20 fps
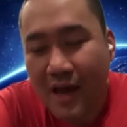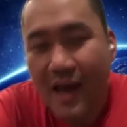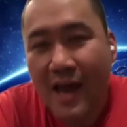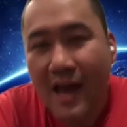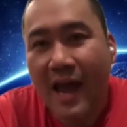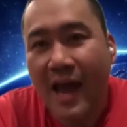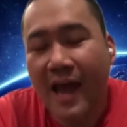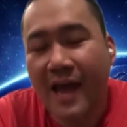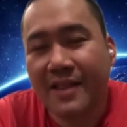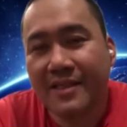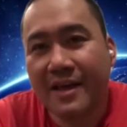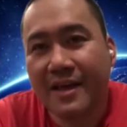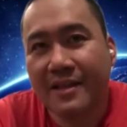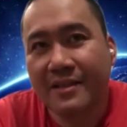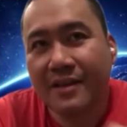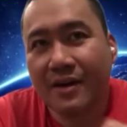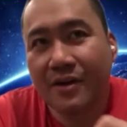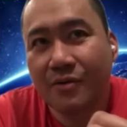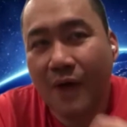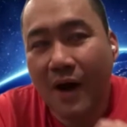and then
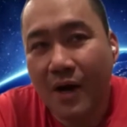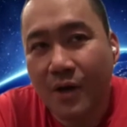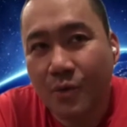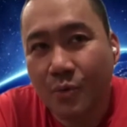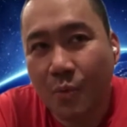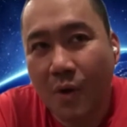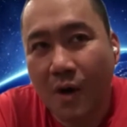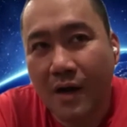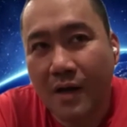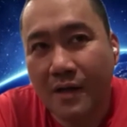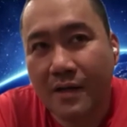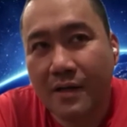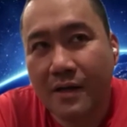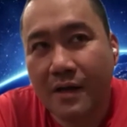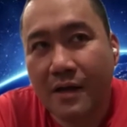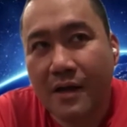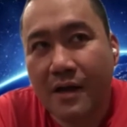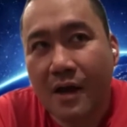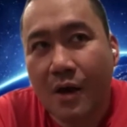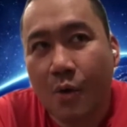the Crowd One
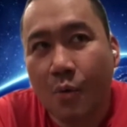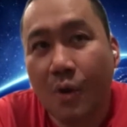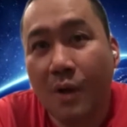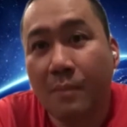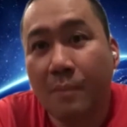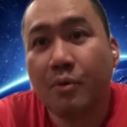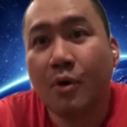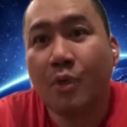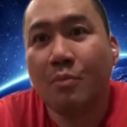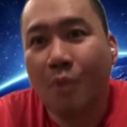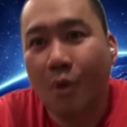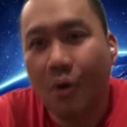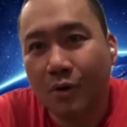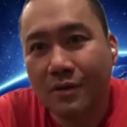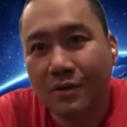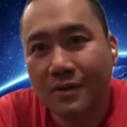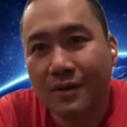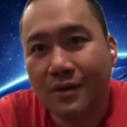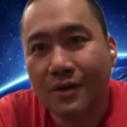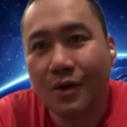will promote
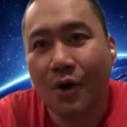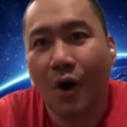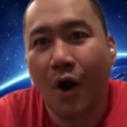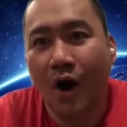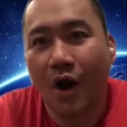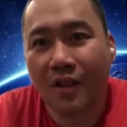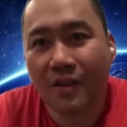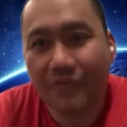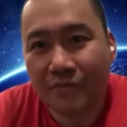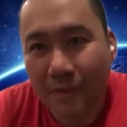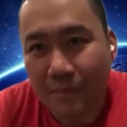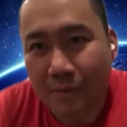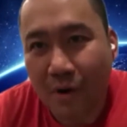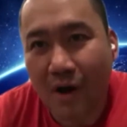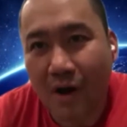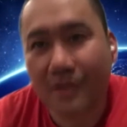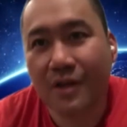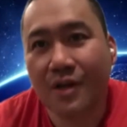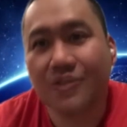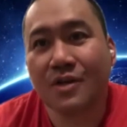all of the
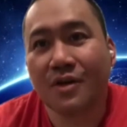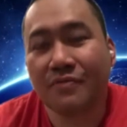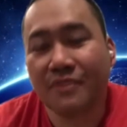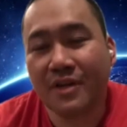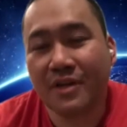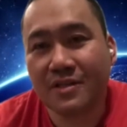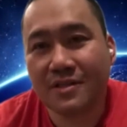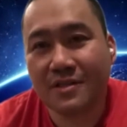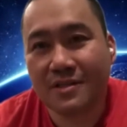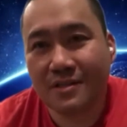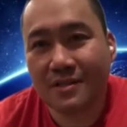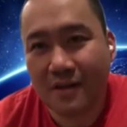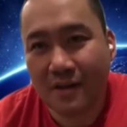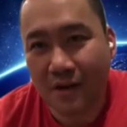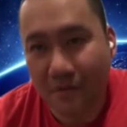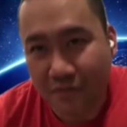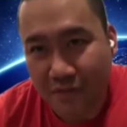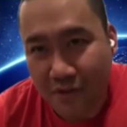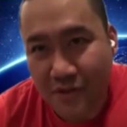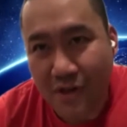products of
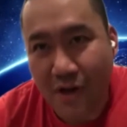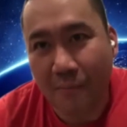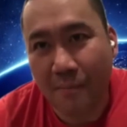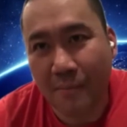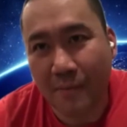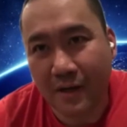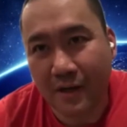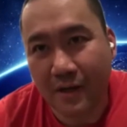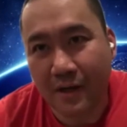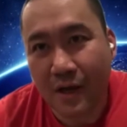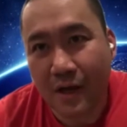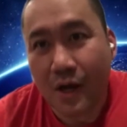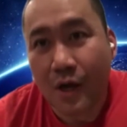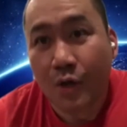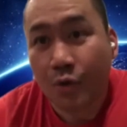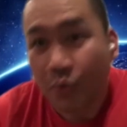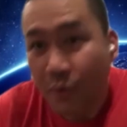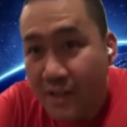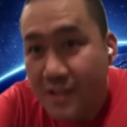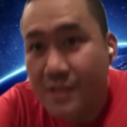this company
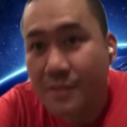to its